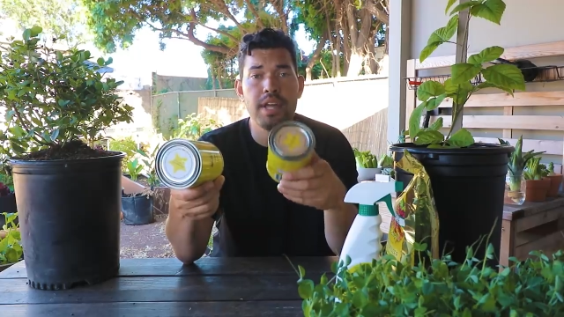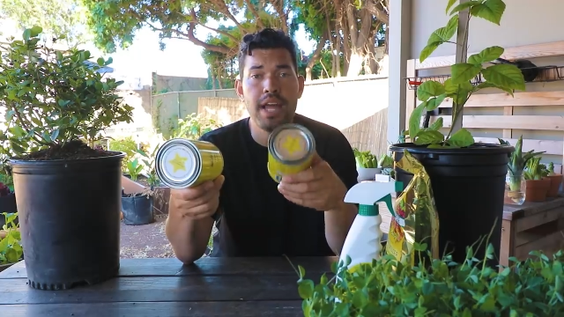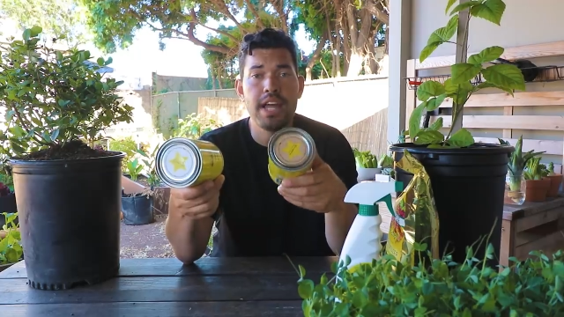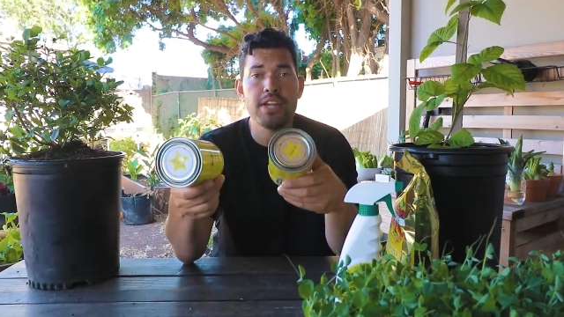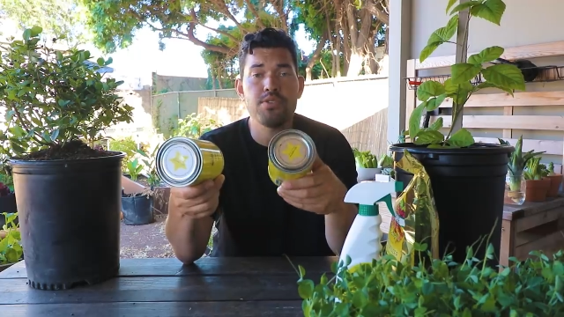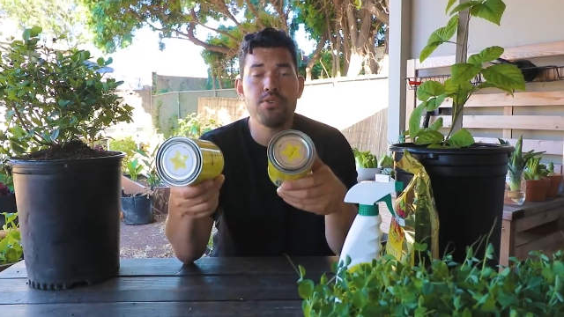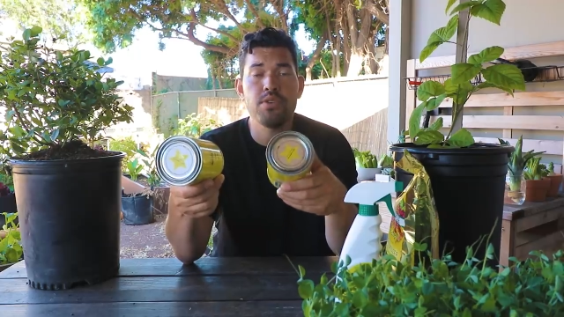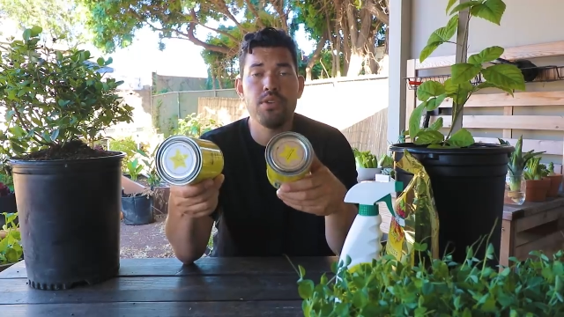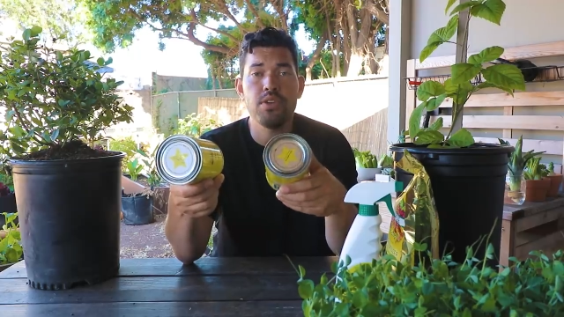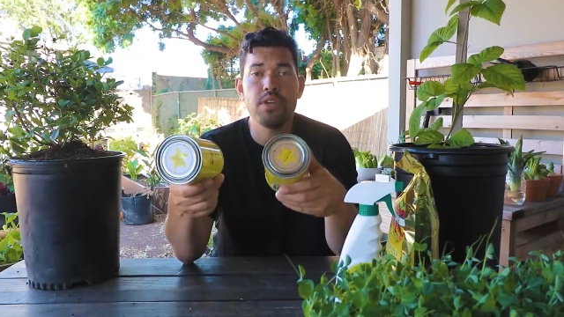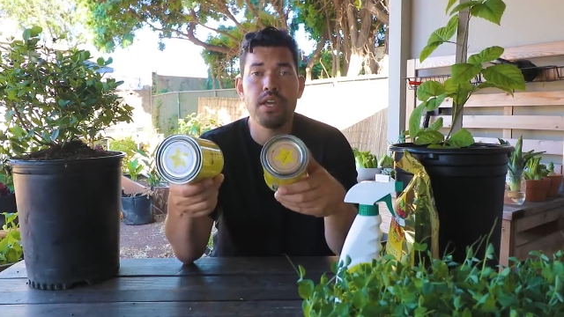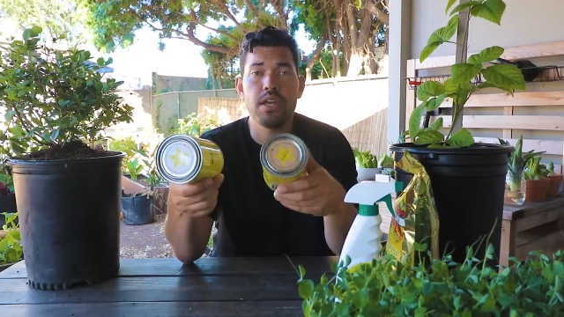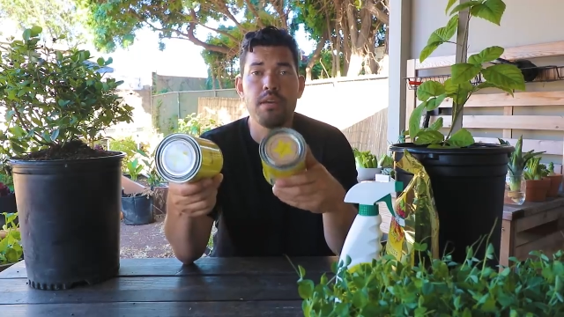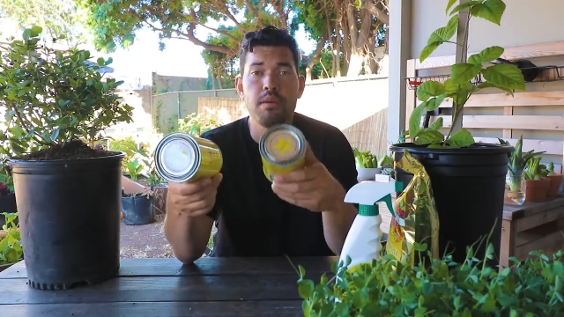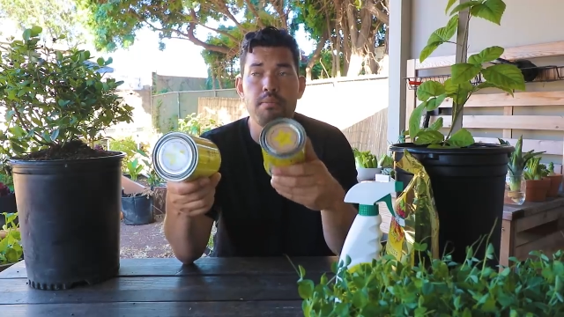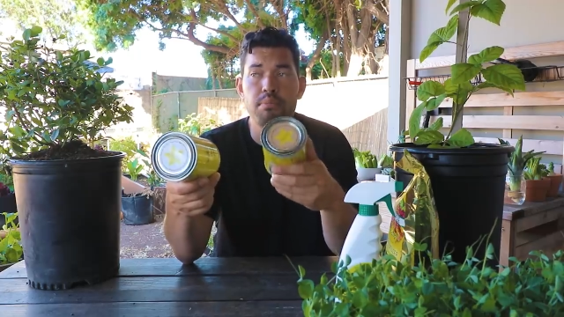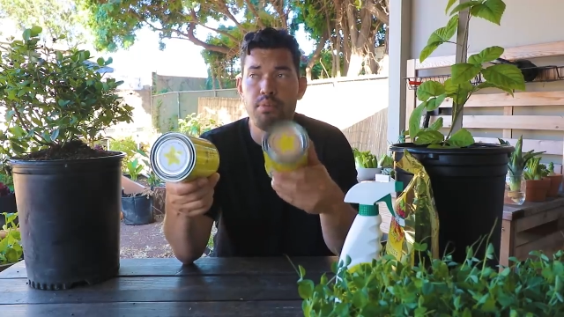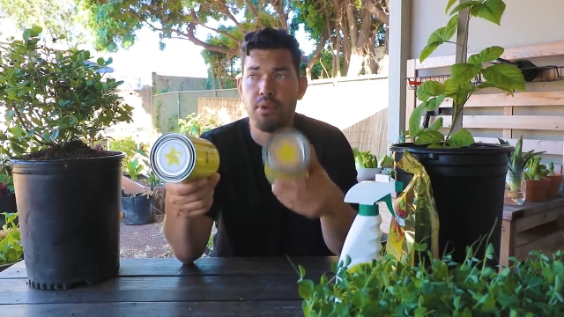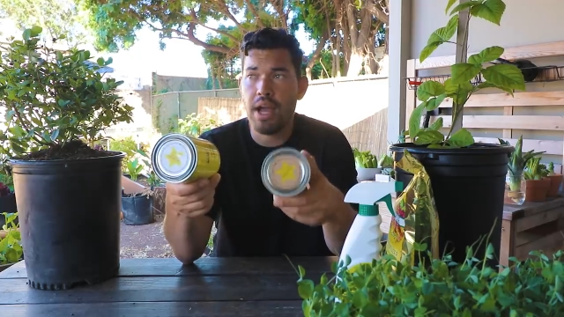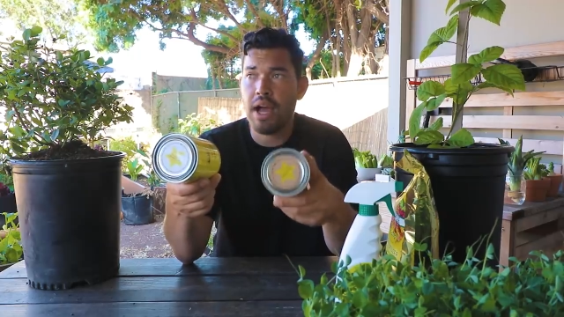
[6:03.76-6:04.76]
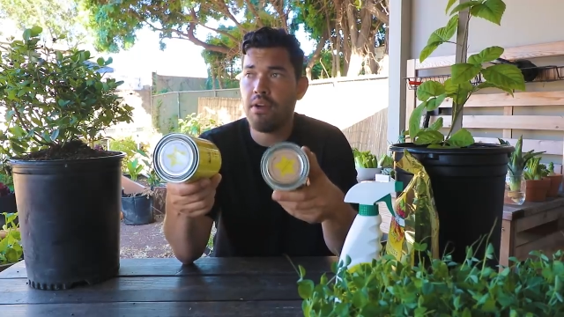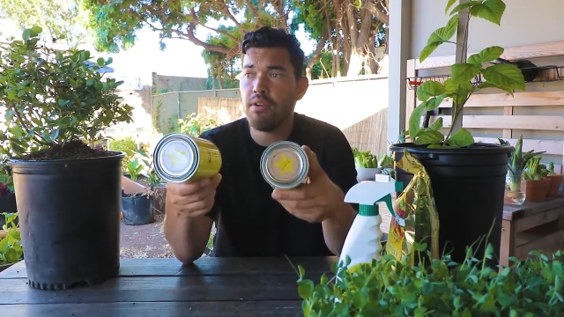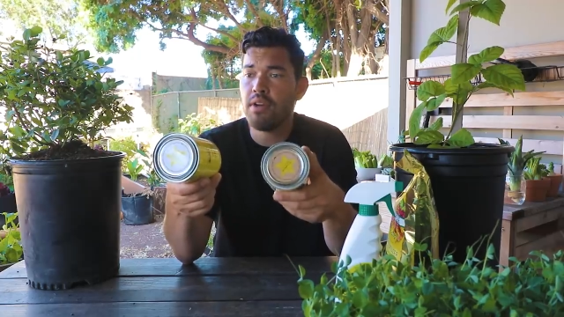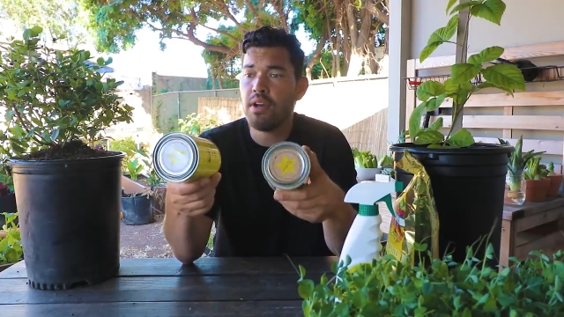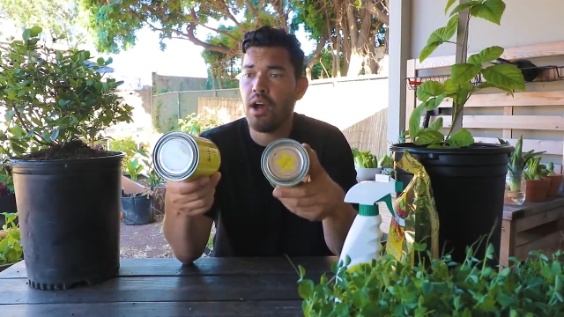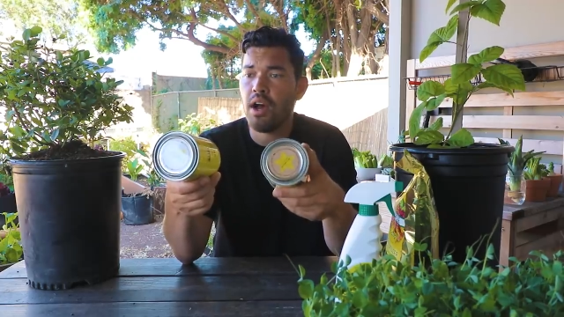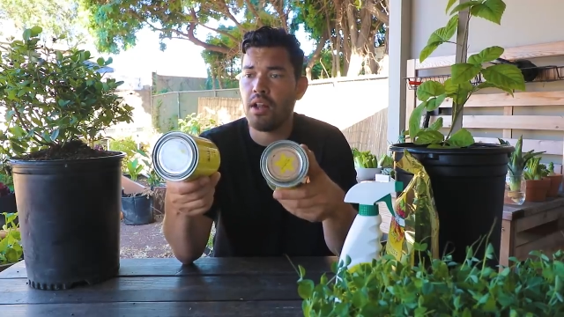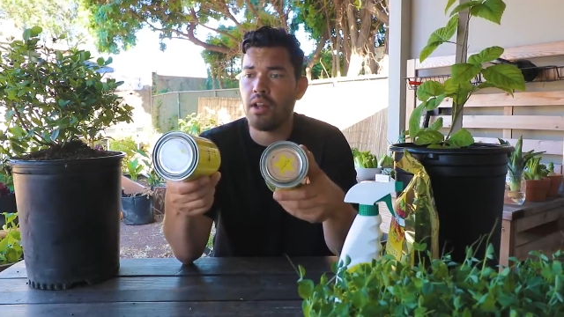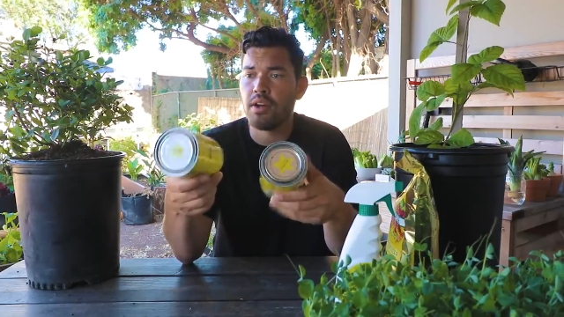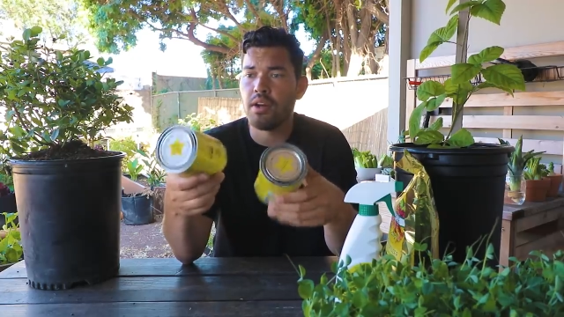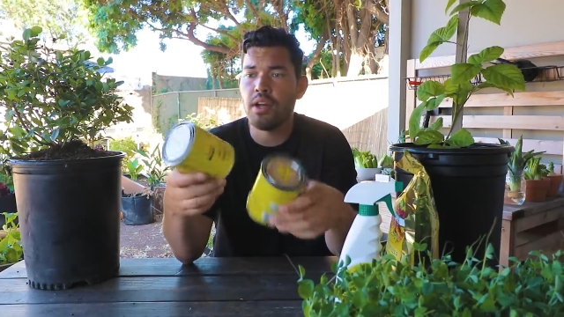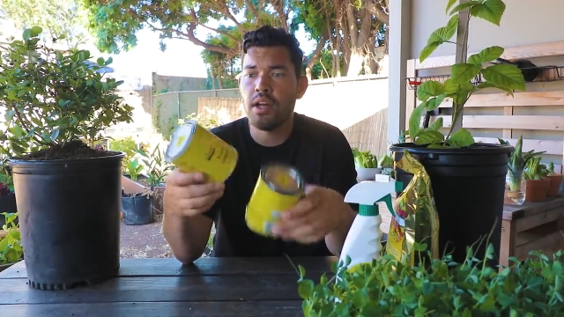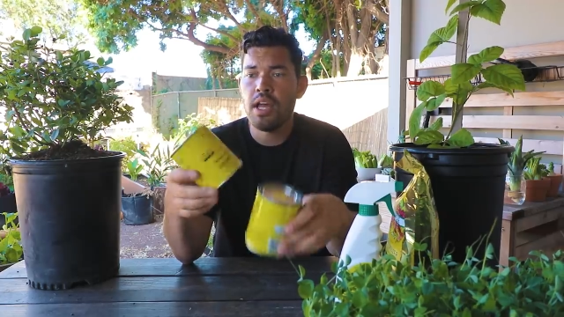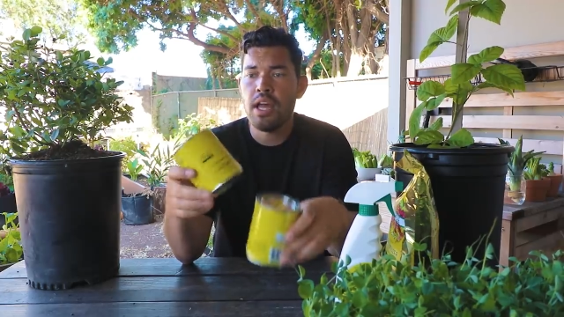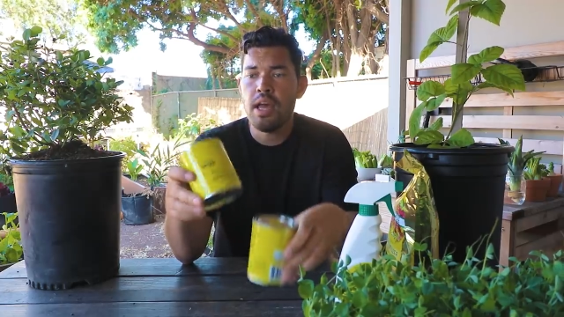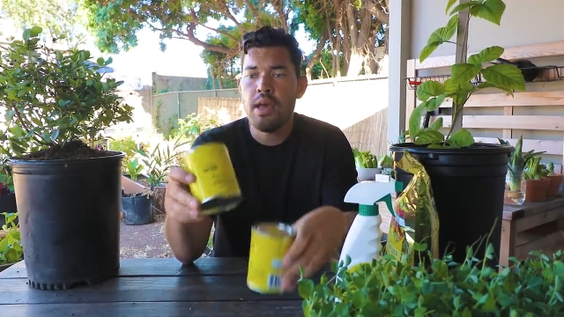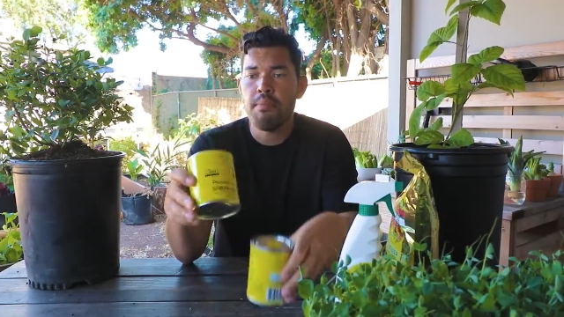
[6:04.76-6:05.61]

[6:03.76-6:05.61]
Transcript: natural looking brown color,